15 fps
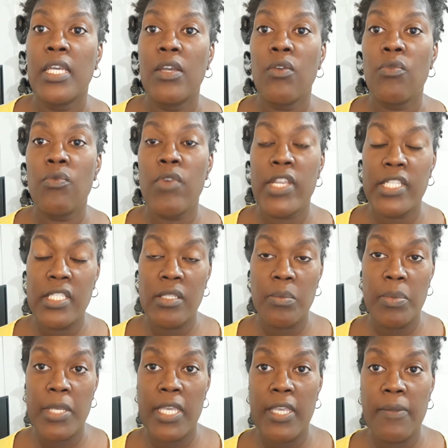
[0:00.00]

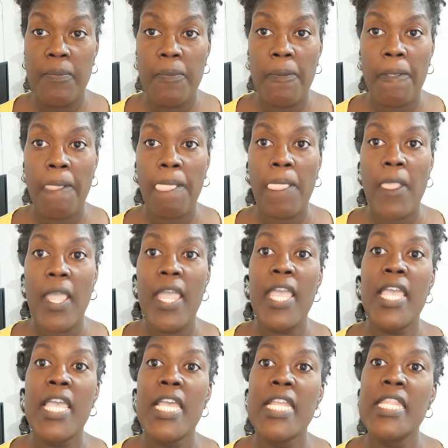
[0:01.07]
recipe.
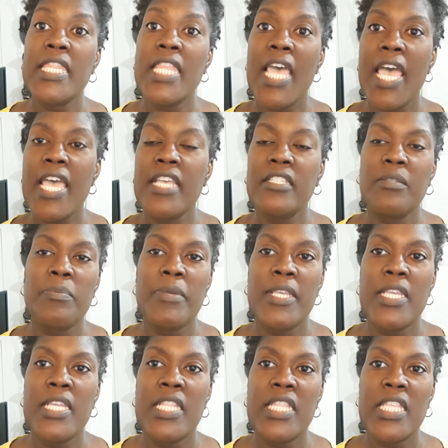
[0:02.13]
And that has
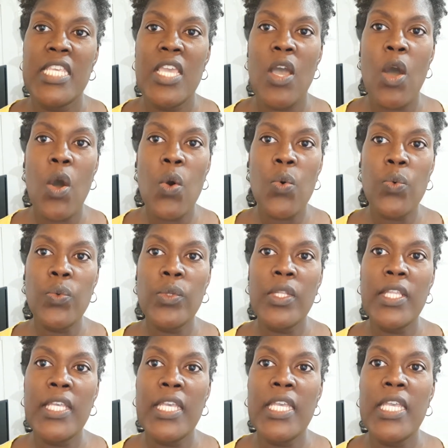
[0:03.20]
been the
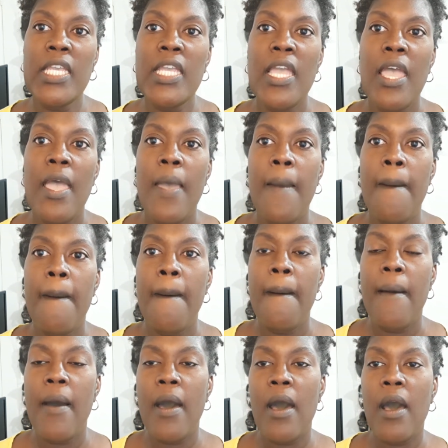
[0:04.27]
only
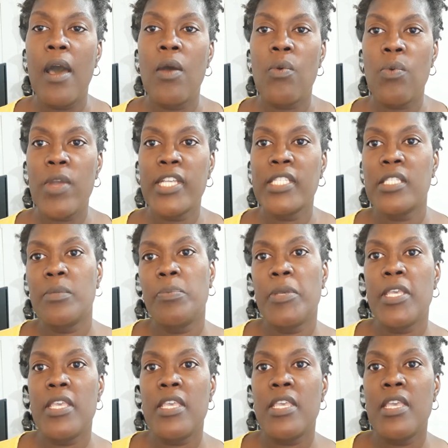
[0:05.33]

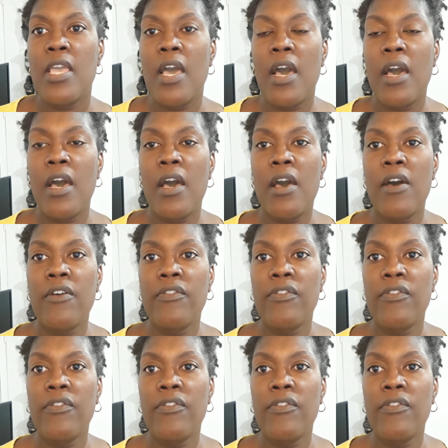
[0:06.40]
recipe of